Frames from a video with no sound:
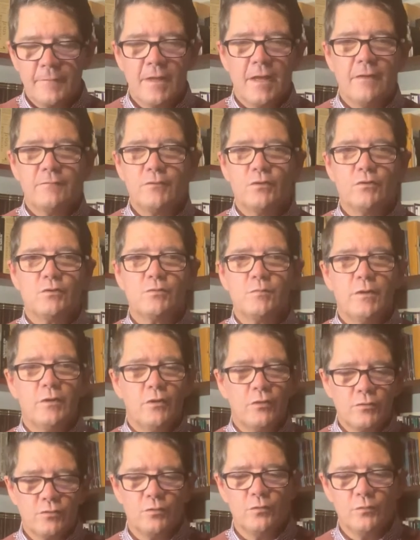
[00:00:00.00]
Of course, we're
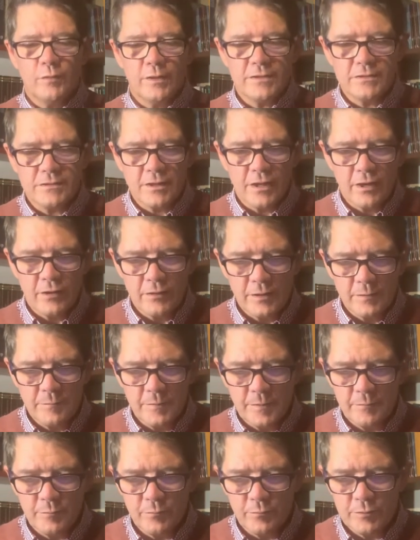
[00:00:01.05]
not always the holy
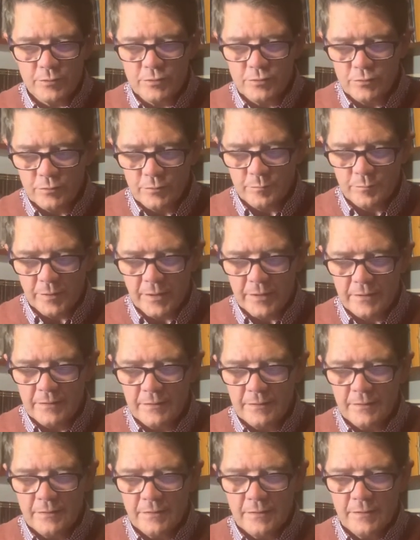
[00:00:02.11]
people we should be,
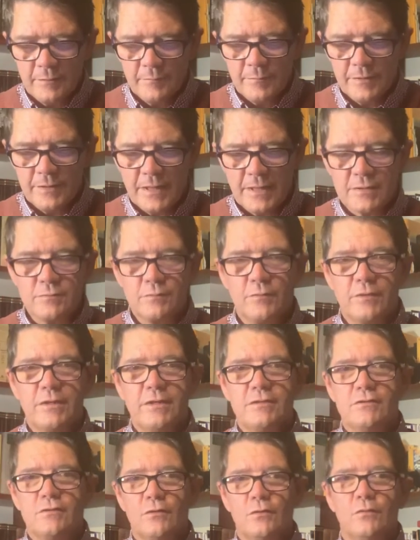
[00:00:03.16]
but that's what
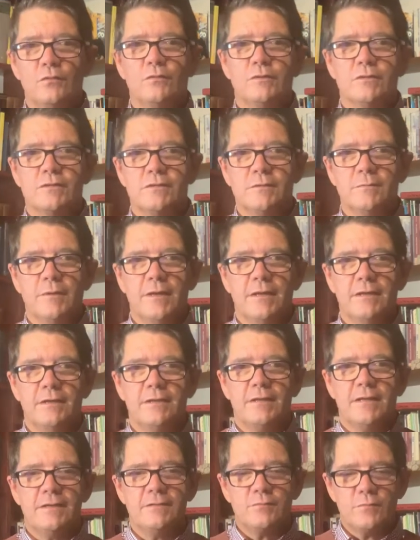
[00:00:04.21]
He's called us to be.
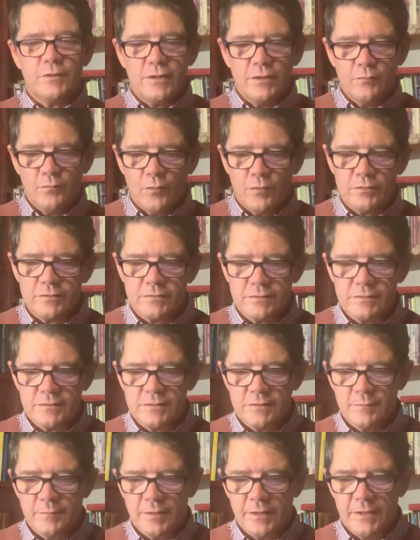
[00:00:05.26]
That's what He wants us
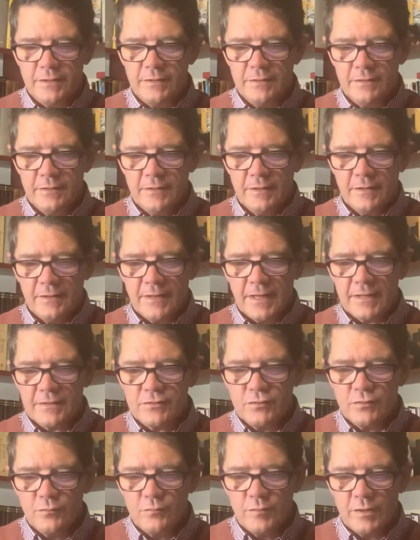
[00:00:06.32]
to be. That's
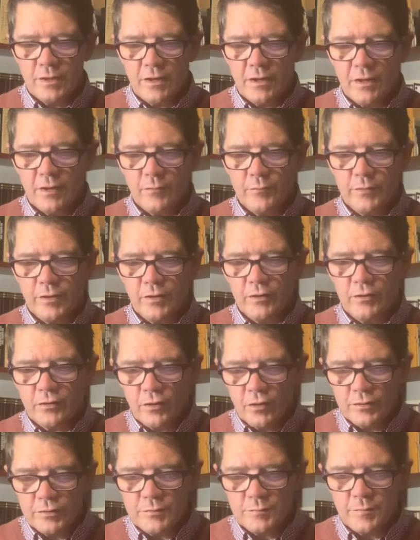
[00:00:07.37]
who we are. We are
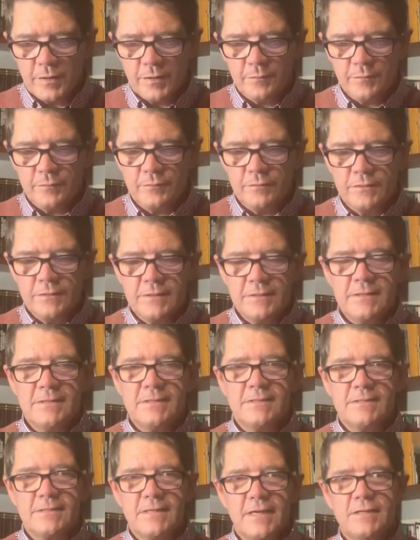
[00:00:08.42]
God's people,
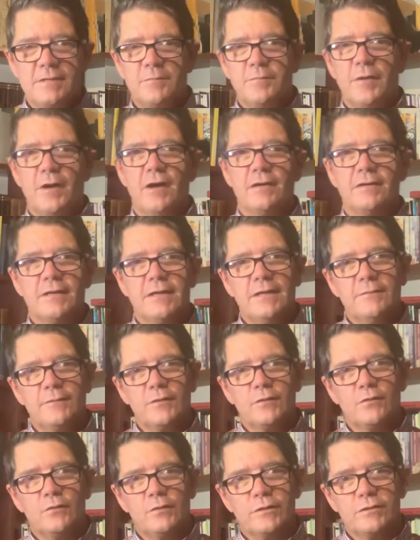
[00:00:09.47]
set apart to live
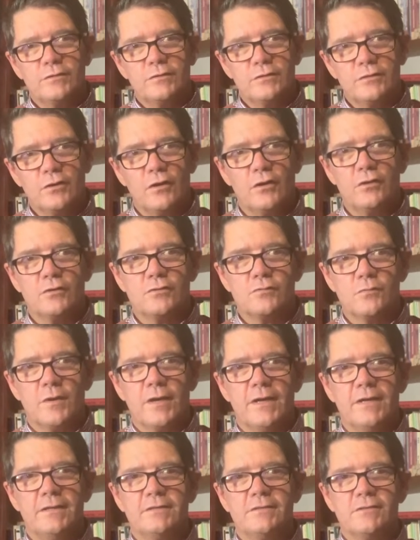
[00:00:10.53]
according to God's
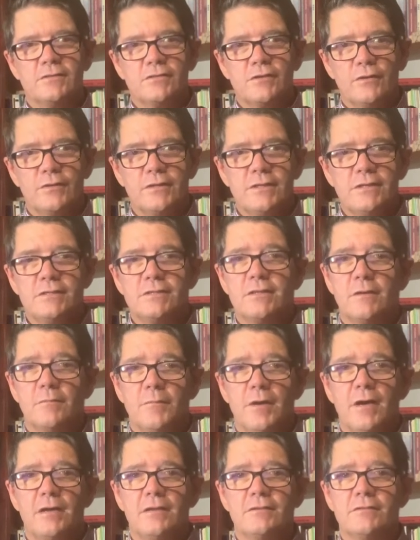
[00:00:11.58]
ways. And so these
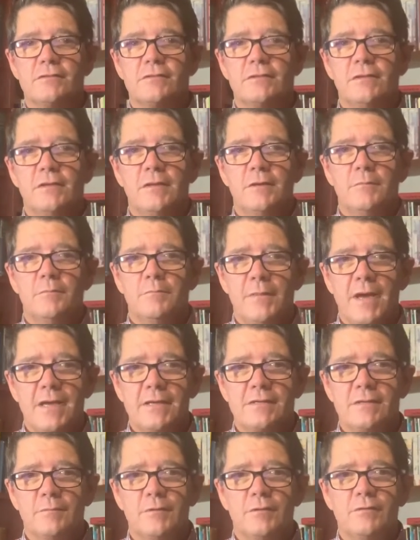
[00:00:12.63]
commands
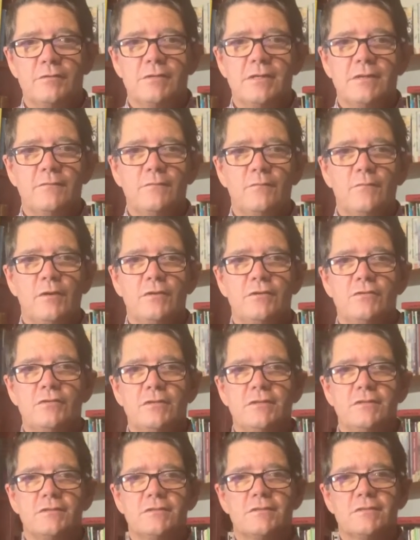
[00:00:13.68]
matter because even when
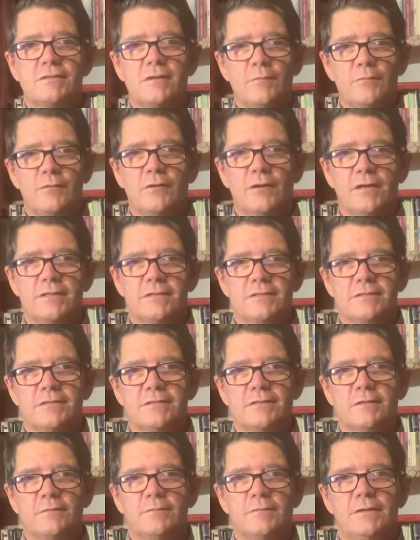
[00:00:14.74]
Jesus summarizes
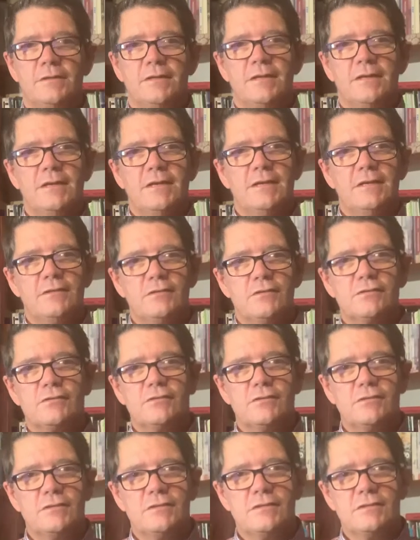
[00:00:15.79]
them, he
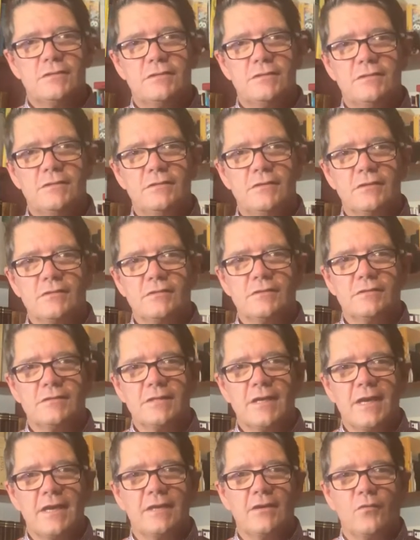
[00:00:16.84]
doesn't doesn't
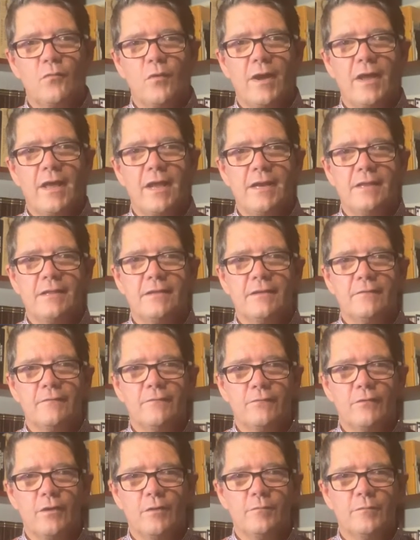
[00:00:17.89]
take away anything
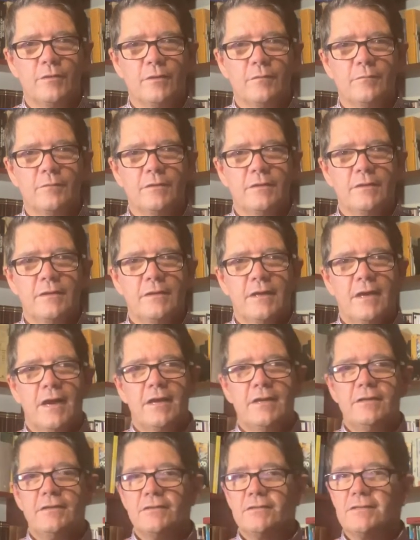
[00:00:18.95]
from them
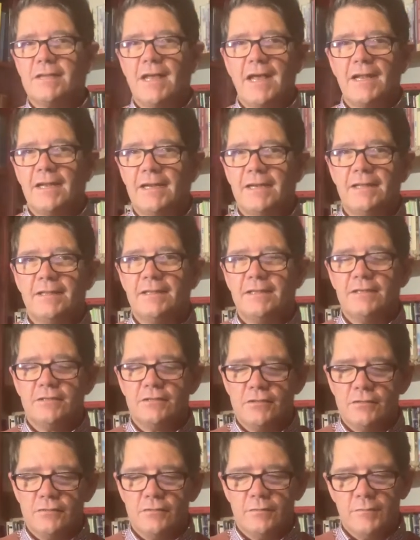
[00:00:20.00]
and he doesn't add anything
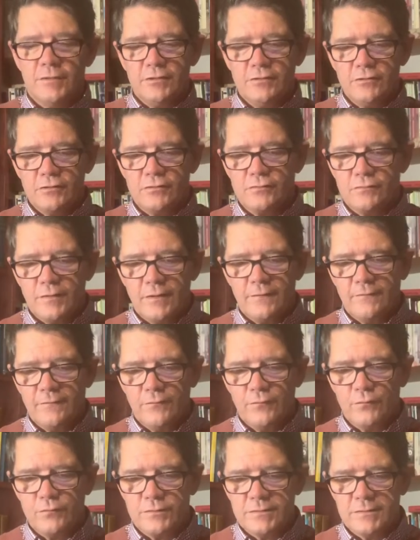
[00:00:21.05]
to them. He just
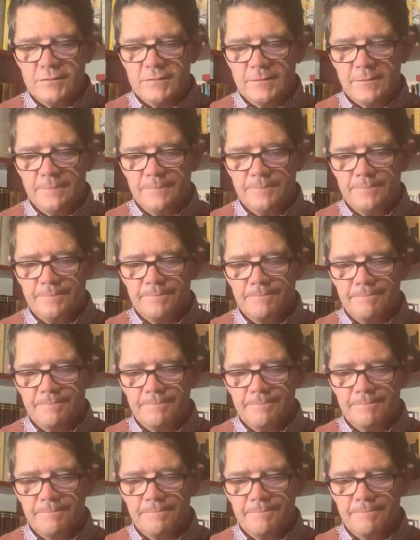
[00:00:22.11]
reinforces them.